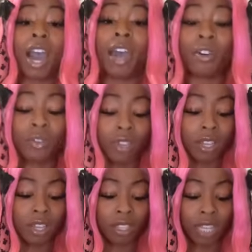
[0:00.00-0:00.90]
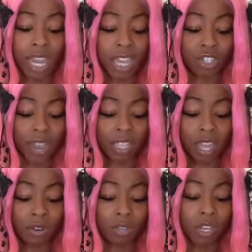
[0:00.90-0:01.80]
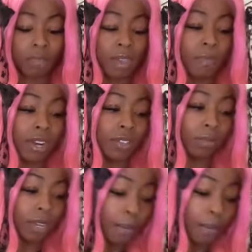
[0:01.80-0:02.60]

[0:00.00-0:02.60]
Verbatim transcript: Honor the the contract. Honor the commitment. There's something